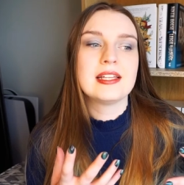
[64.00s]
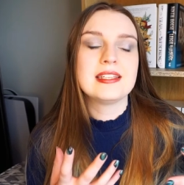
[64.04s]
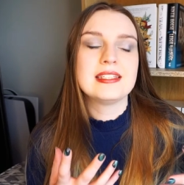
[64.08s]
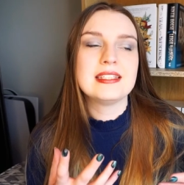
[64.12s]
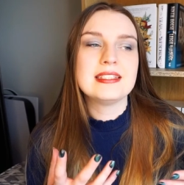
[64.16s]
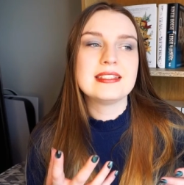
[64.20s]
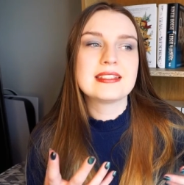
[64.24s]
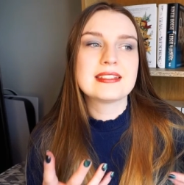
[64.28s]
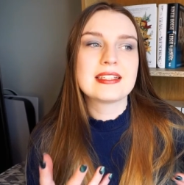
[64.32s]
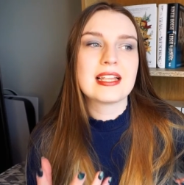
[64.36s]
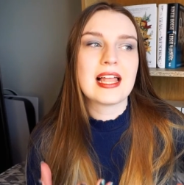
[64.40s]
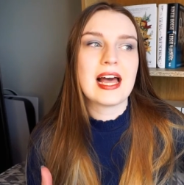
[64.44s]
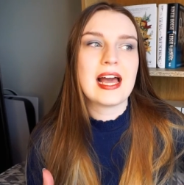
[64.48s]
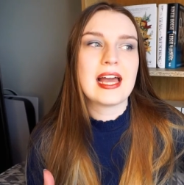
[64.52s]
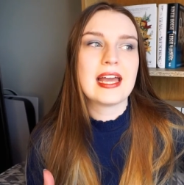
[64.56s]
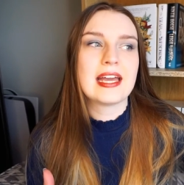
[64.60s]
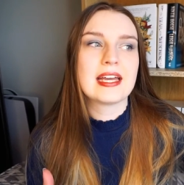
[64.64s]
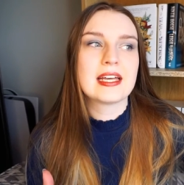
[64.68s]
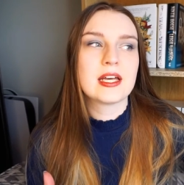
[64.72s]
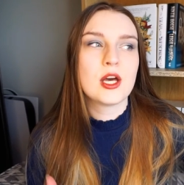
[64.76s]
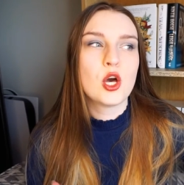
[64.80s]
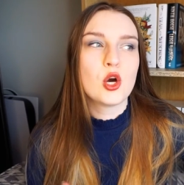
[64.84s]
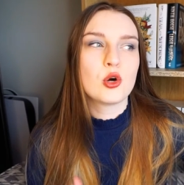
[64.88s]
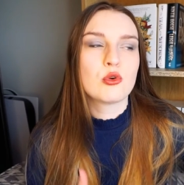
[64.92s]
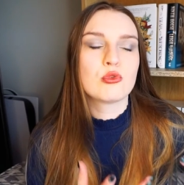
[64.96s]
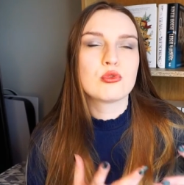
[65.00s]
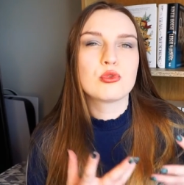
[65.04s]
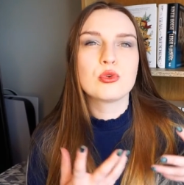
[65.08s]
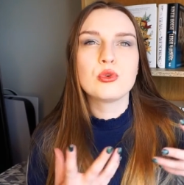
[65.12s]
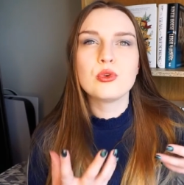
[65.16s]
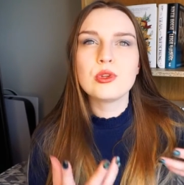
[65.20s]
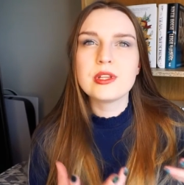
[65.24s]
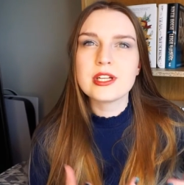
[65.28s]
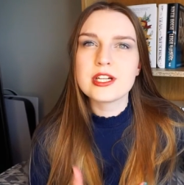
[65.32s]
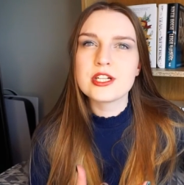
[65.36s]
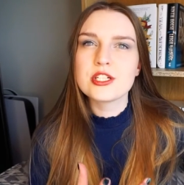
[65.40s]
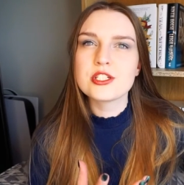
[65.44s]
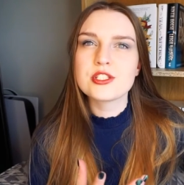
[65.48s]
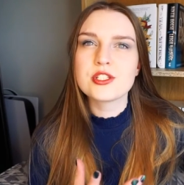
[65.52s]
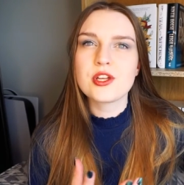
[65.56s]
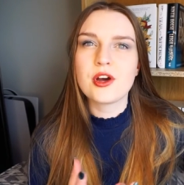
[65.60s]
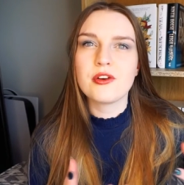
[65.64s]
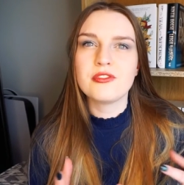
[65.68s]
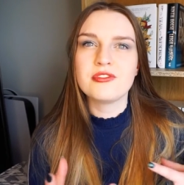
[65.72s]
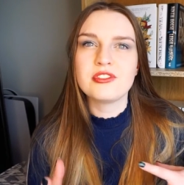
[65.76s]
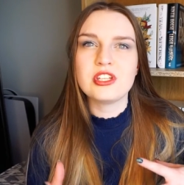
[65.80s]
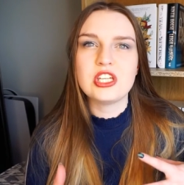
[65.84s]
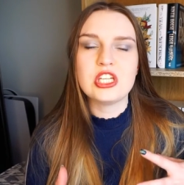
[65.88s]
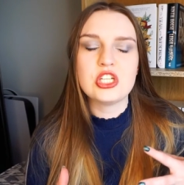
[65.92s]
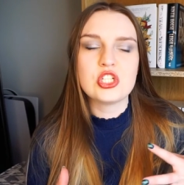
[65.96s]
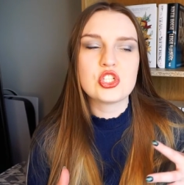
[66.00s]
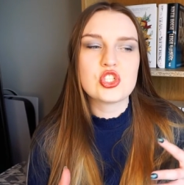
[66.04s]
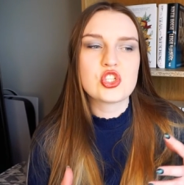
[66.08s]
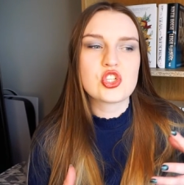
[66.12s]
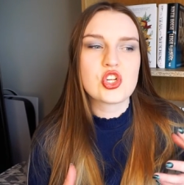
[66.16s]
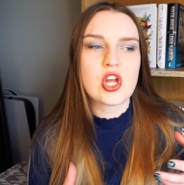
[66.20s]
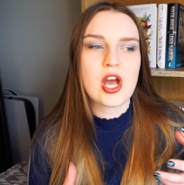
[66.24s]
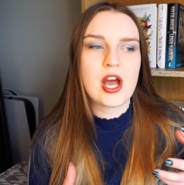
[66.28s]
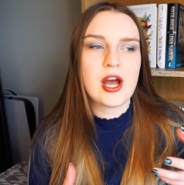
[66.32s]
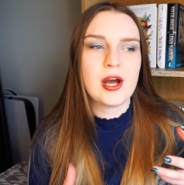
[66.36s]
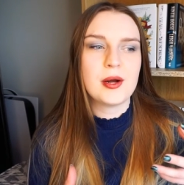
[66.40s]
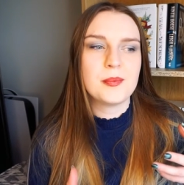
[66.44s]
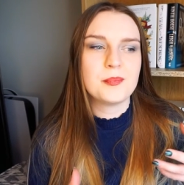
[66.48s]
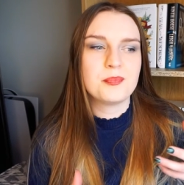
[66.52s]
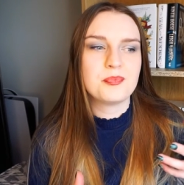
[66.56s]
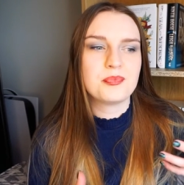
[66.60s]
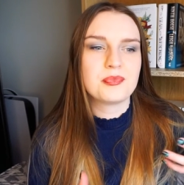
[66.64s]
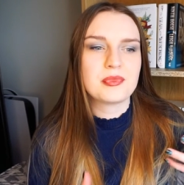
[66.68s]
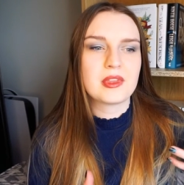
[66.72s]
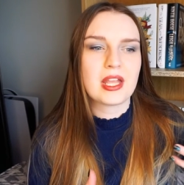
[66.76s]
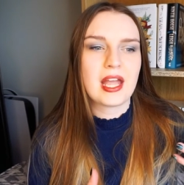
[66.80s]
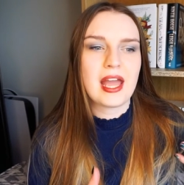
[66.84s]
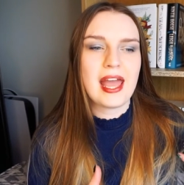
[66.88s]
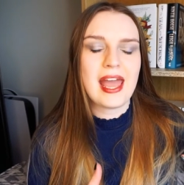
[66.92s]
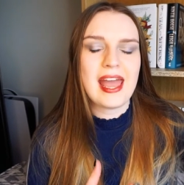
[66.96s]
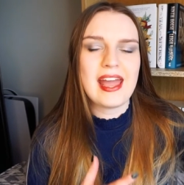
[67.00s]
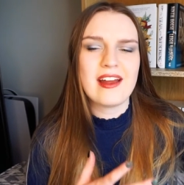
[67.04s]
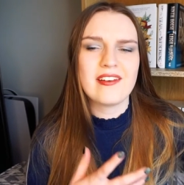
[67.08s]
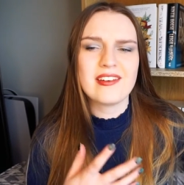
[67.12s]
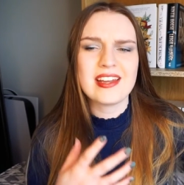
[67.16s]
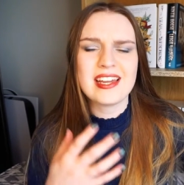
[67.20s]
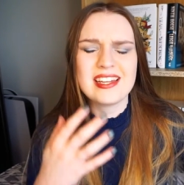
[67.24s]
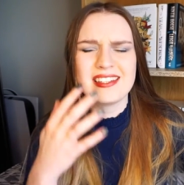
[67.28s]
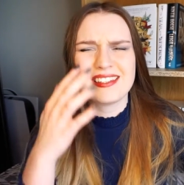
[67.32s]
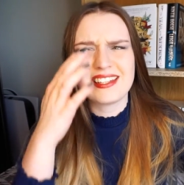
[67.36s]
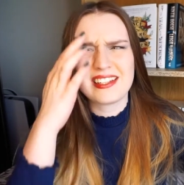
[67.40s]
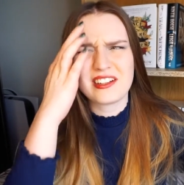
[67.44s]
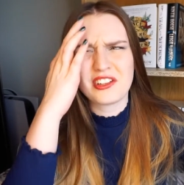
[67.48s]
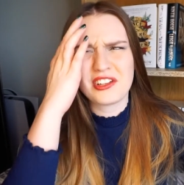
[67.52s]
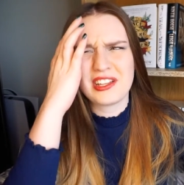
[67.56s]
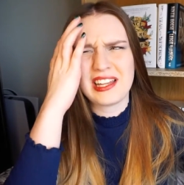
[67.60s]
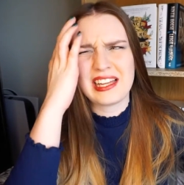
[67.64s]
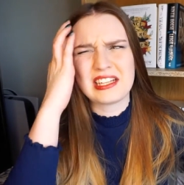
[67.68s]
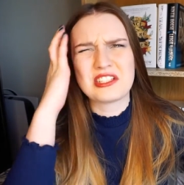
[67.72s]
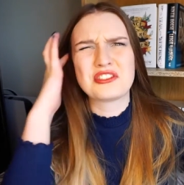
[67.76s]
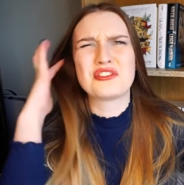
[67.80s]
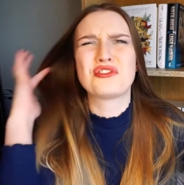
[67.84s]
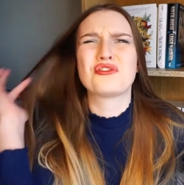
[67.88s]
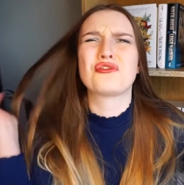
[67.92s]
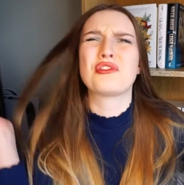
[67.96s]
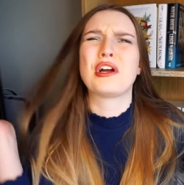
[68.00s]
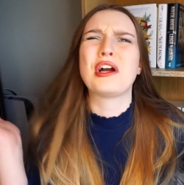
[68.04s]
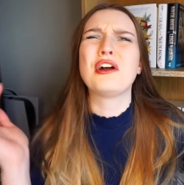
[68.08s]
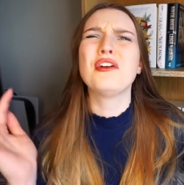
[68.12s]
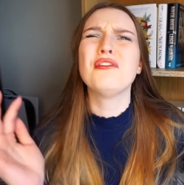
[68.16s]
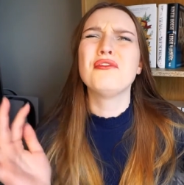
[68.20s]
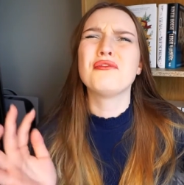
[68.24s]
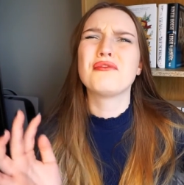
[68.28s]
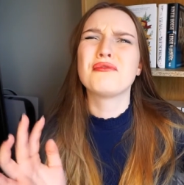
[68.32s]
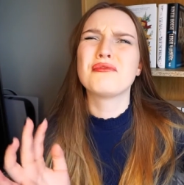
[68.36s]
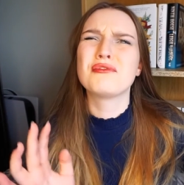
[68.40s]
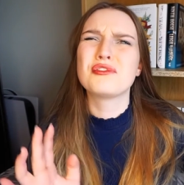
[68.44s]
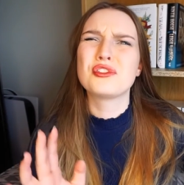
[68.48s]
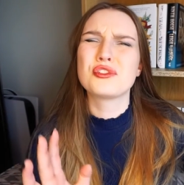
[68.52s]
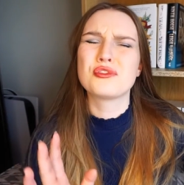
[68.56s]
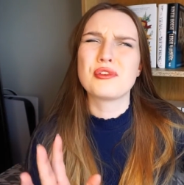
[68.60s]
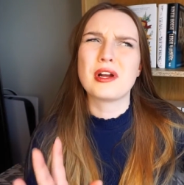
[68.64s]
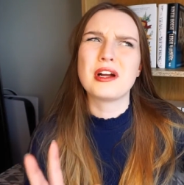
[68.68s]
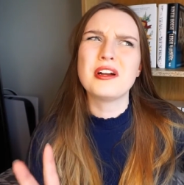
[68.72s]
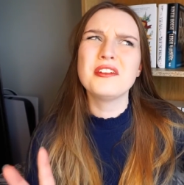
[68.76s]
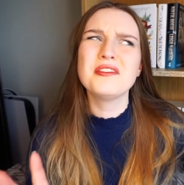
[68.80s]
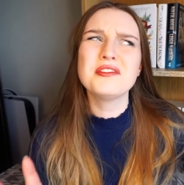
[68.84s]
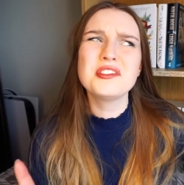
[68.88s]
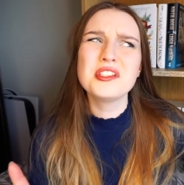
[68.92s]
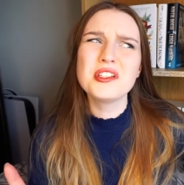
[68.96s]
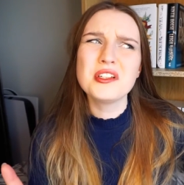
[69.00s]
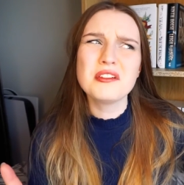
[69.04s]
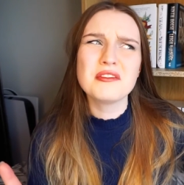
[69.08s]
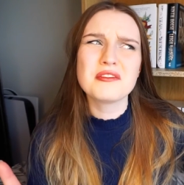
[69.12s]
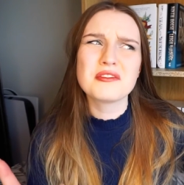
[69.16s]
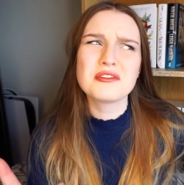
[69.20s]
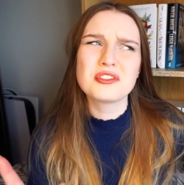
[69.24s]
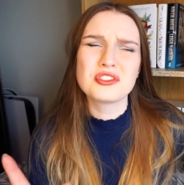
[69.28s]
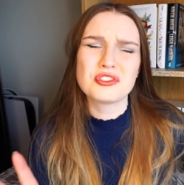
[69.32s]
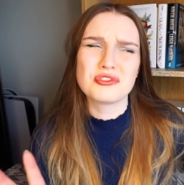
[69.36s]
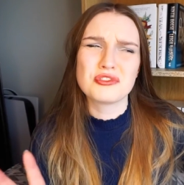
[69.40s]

these like rulers of each area. They're called like Stregovozy,